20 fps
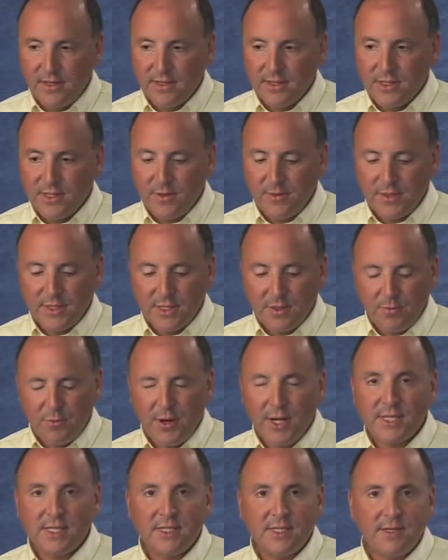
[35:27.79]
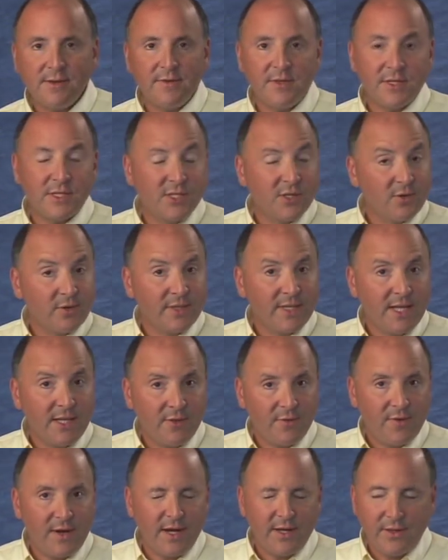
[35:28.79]
So it's the presence of this zero length
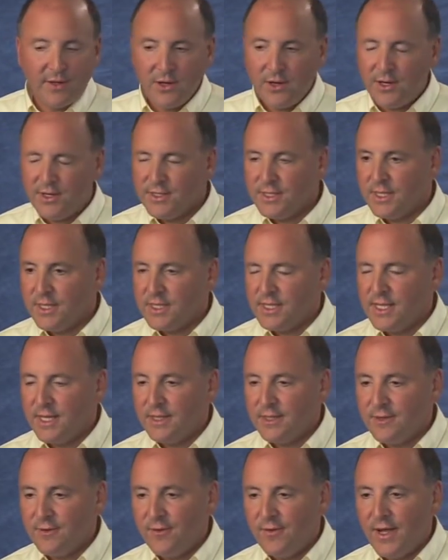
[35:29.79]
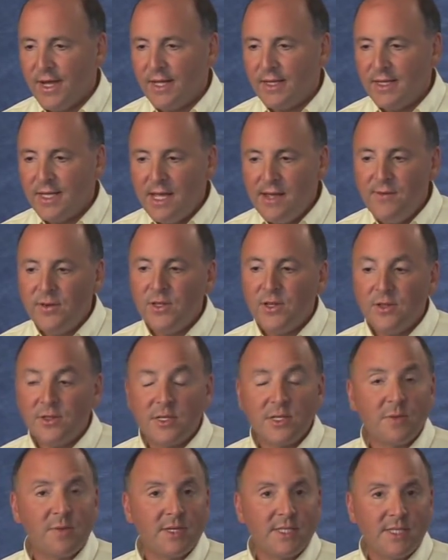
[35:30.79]
file that caused Excel to fail, even though
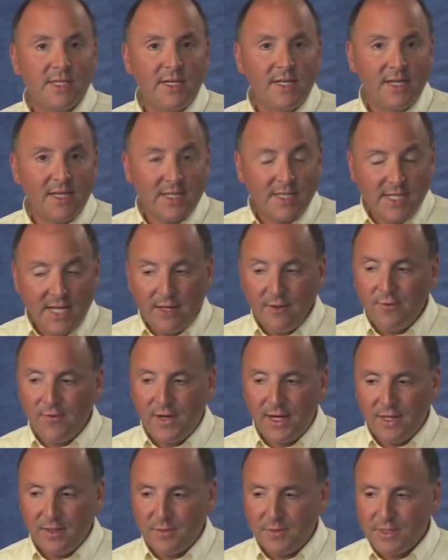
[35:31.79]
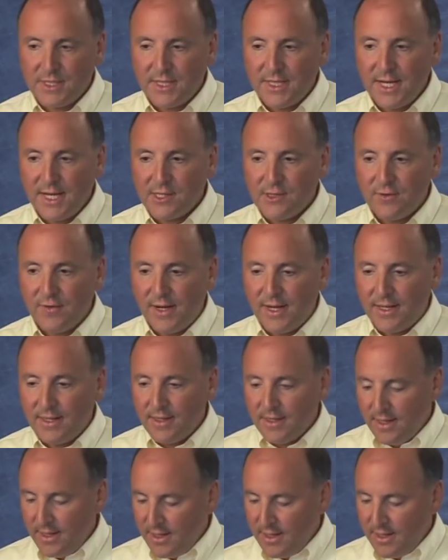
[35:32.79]
this wasn't an Excel file, it was a text file.